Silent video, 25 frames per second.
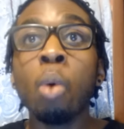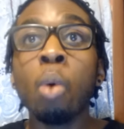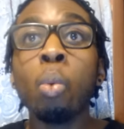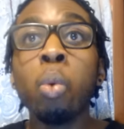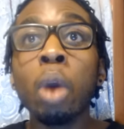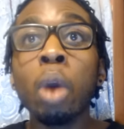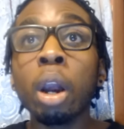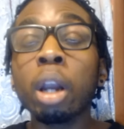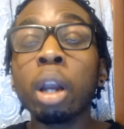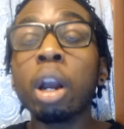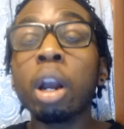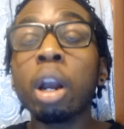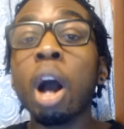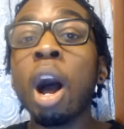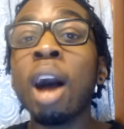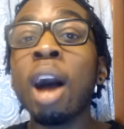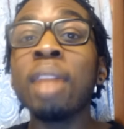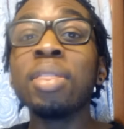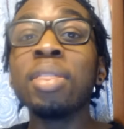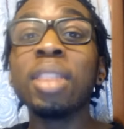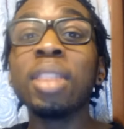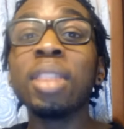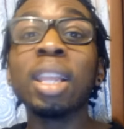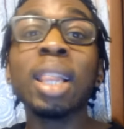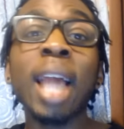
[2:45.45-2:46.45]
work
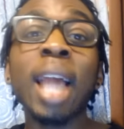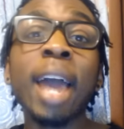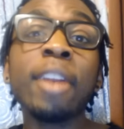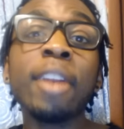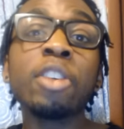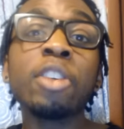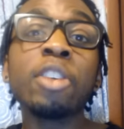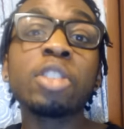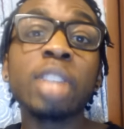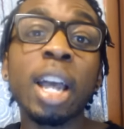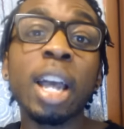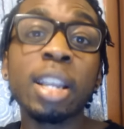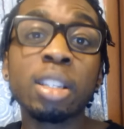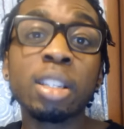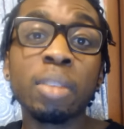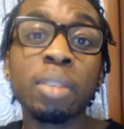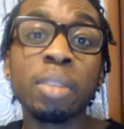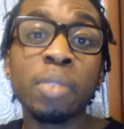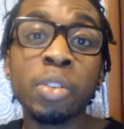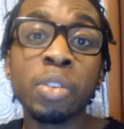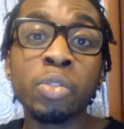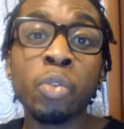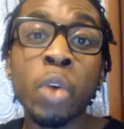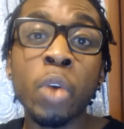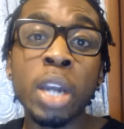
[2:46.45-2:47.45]
on the lighter sides
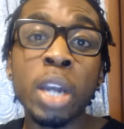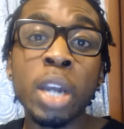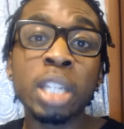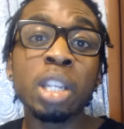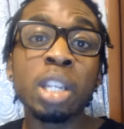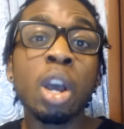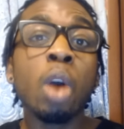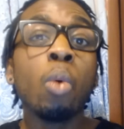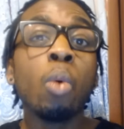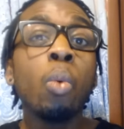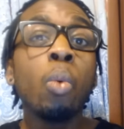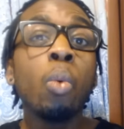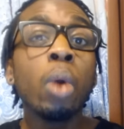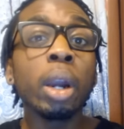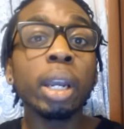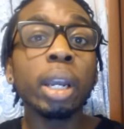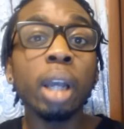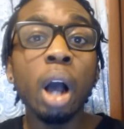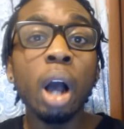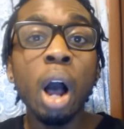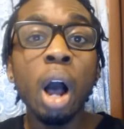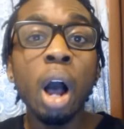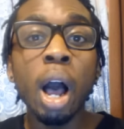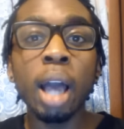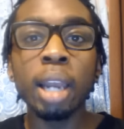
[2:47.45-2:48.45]
of his voice,
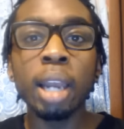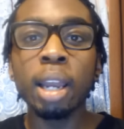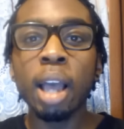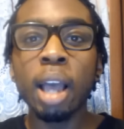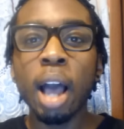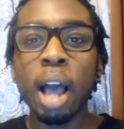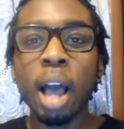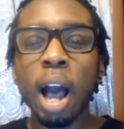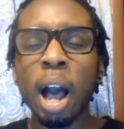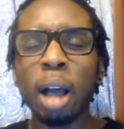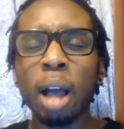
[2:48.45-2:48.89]
work on,